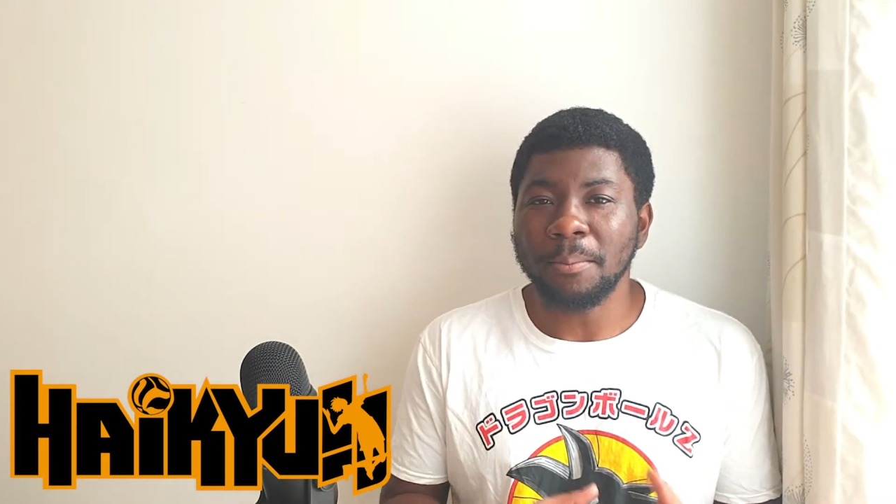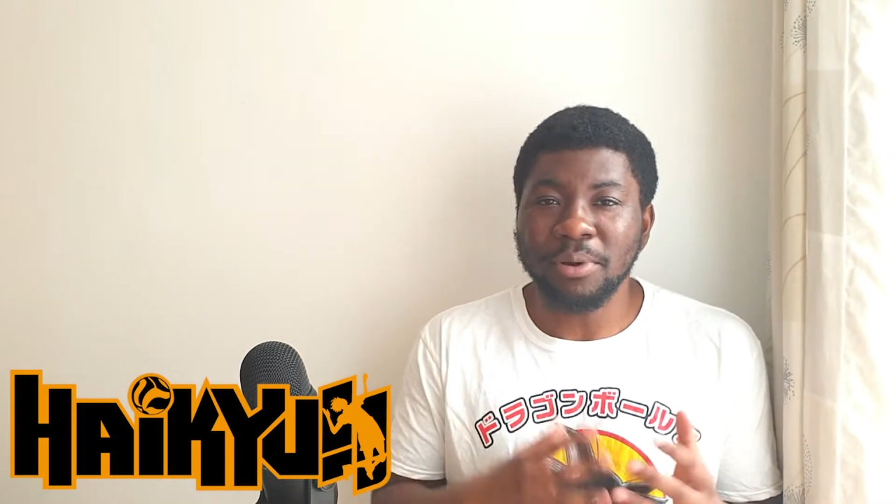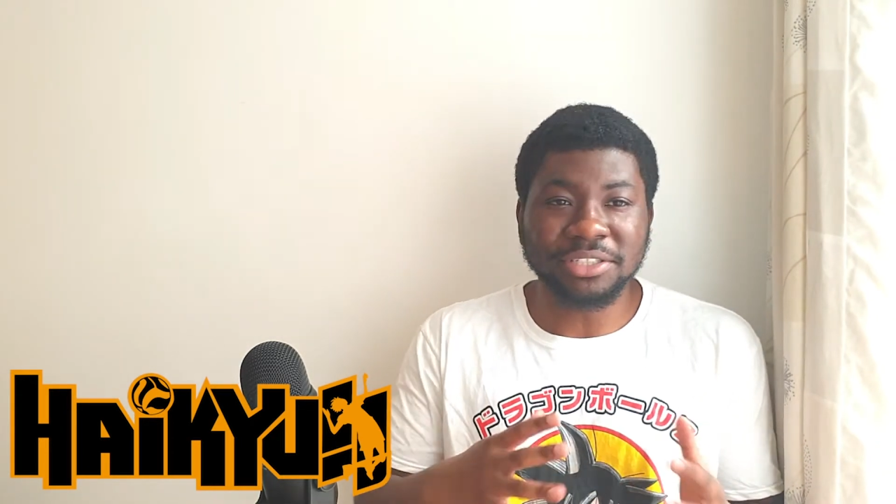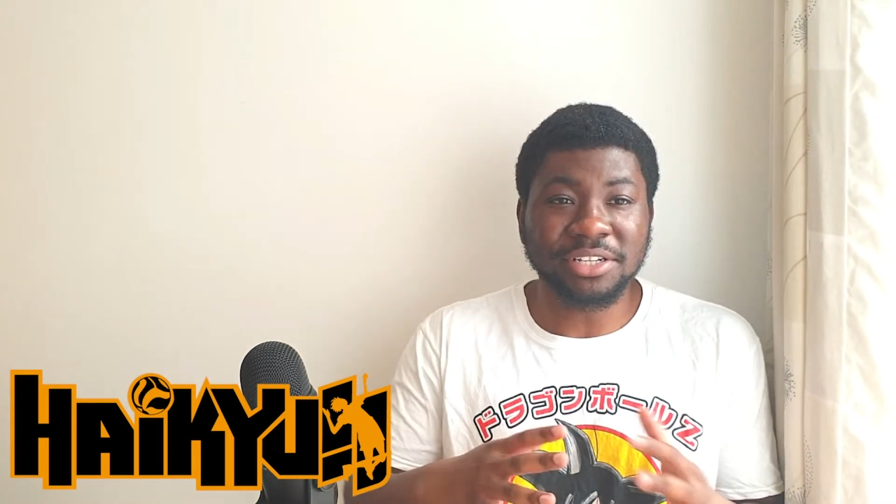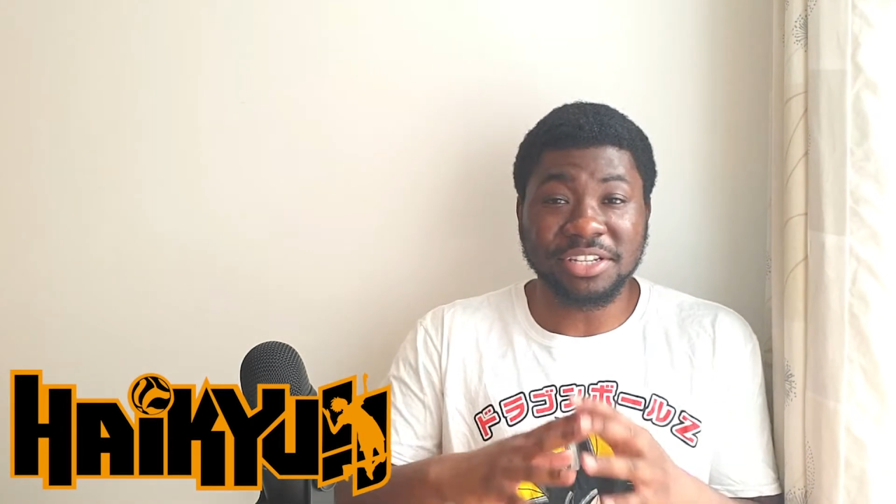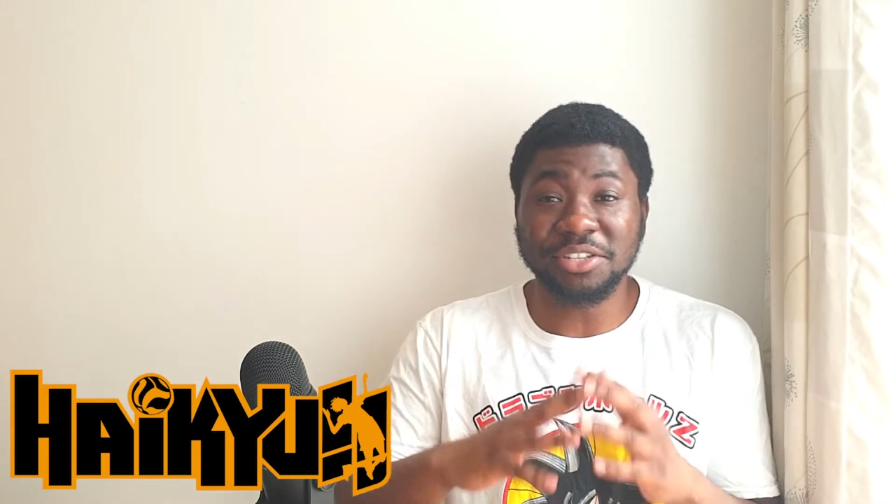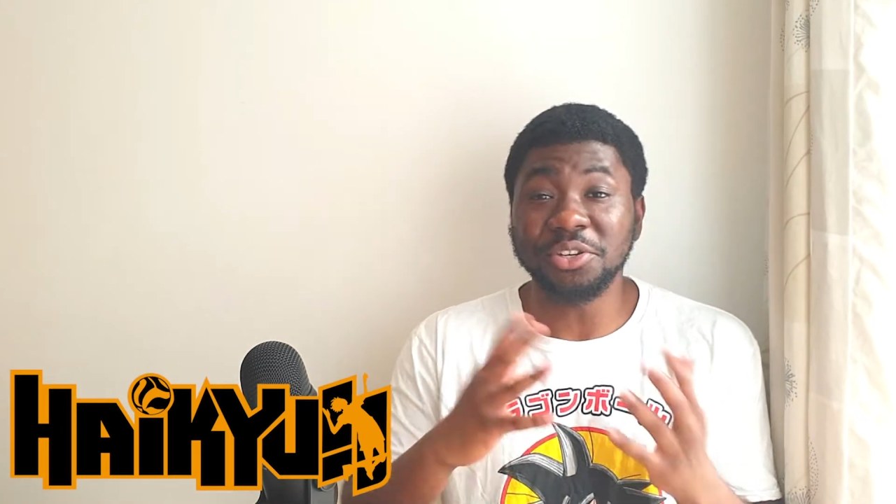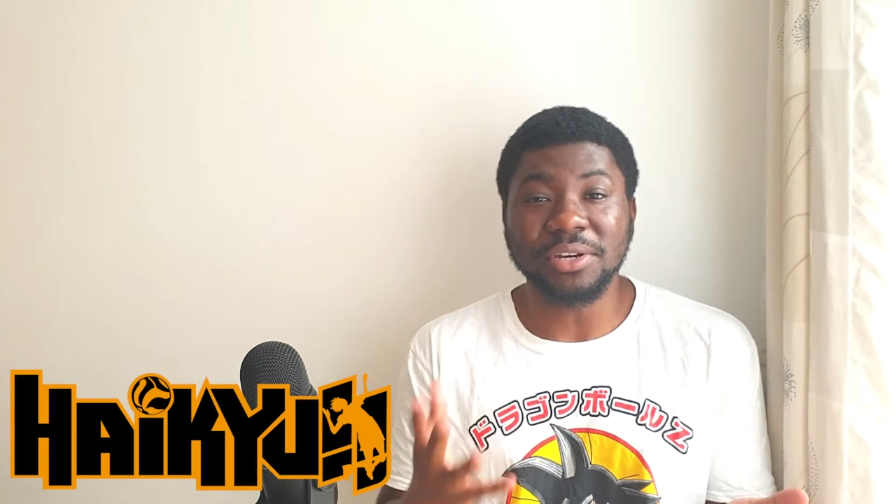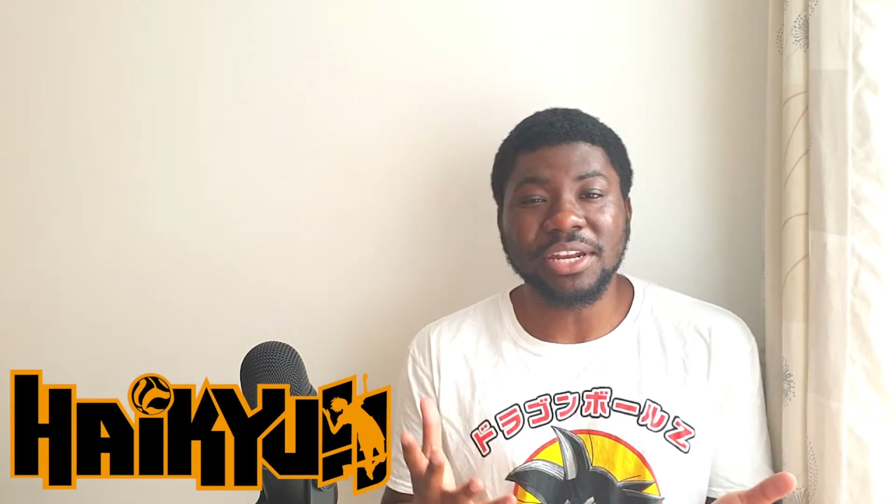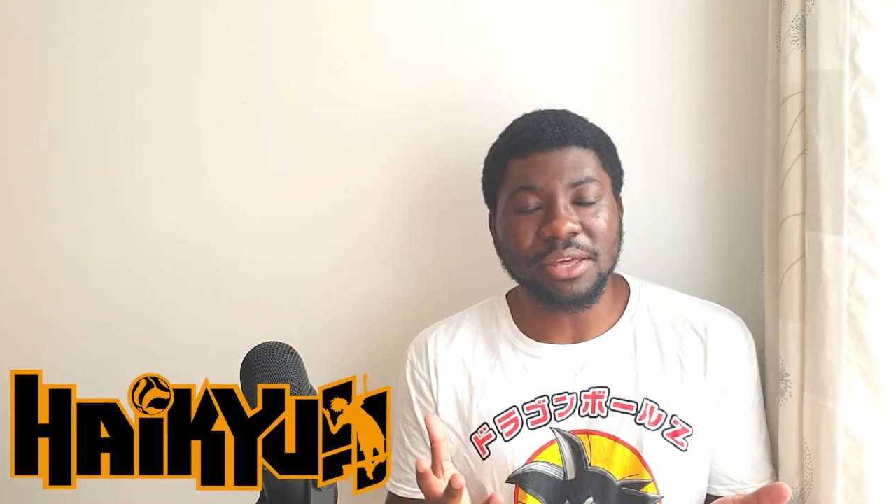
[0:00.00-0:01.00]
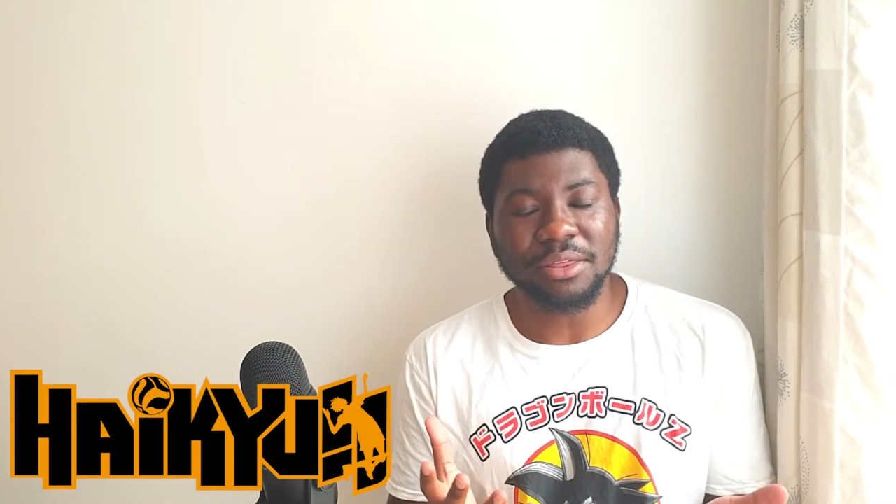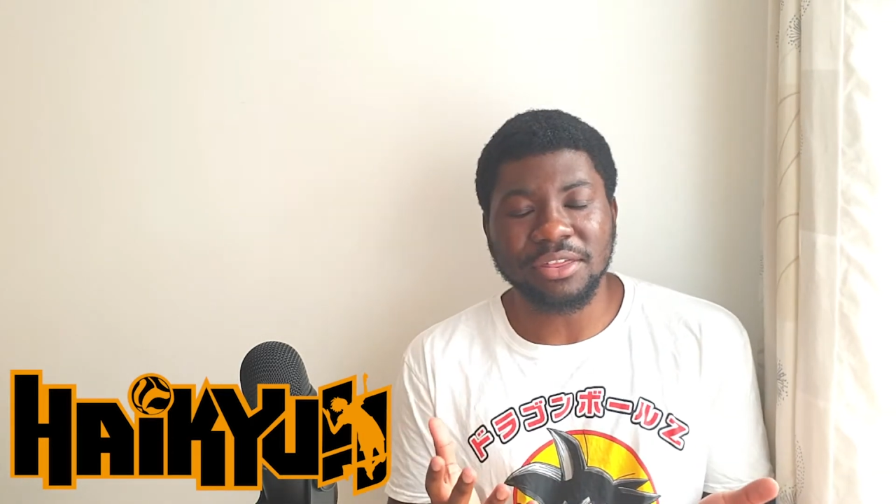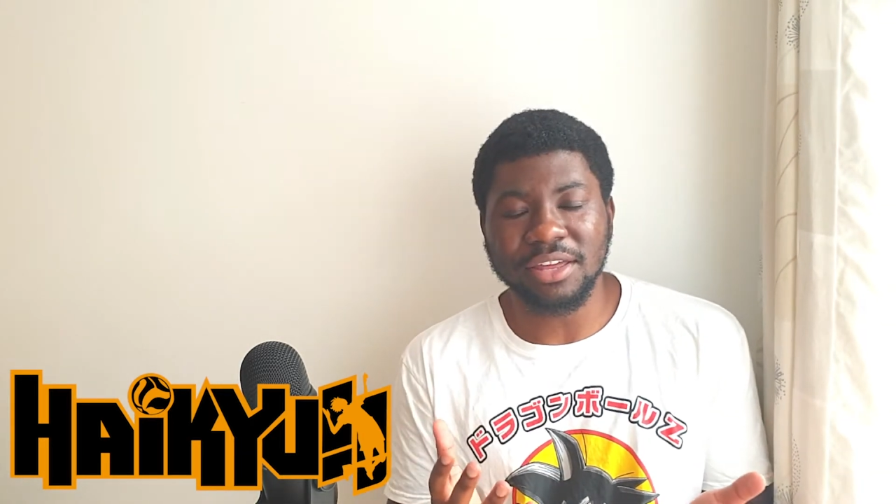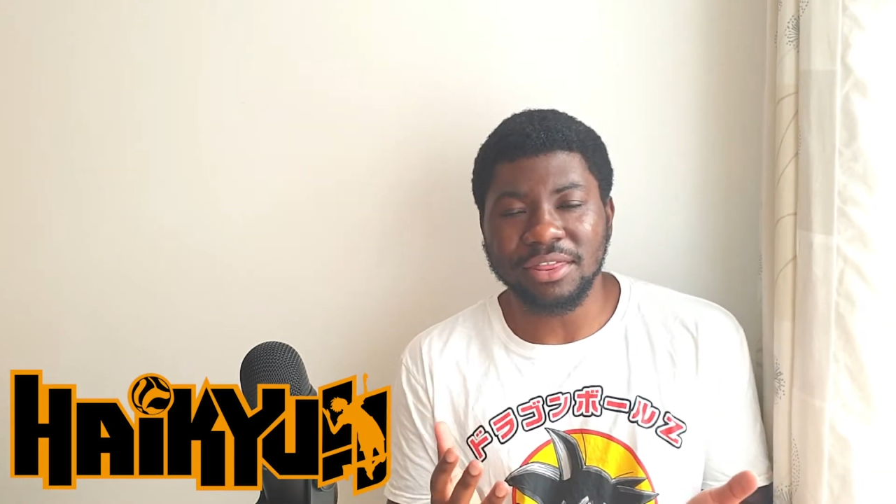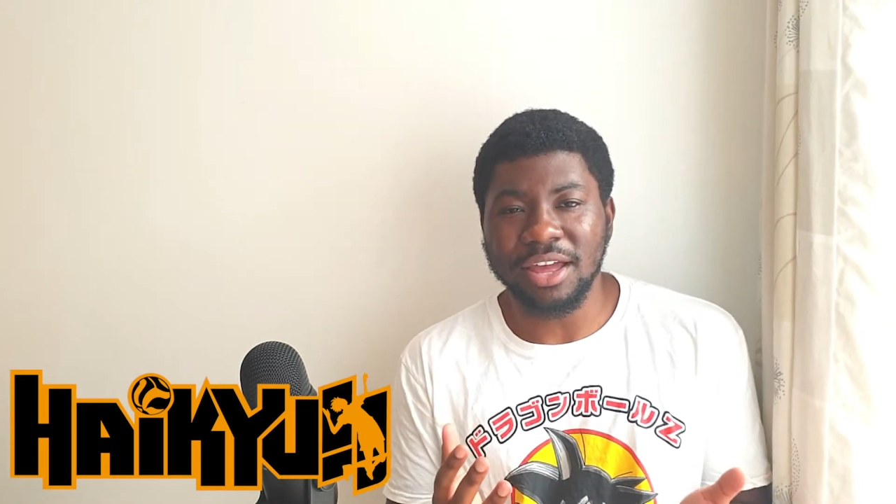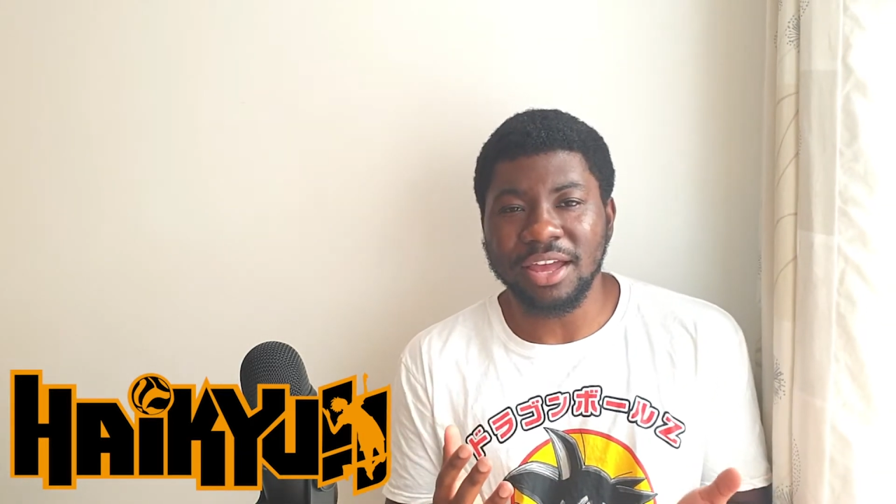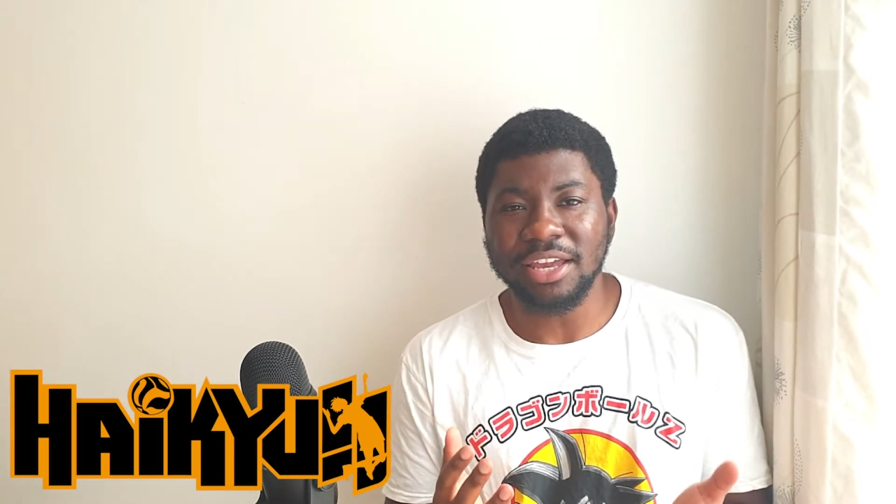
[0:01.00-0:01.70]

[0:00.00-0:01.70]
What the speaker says: pressure is this unique thing that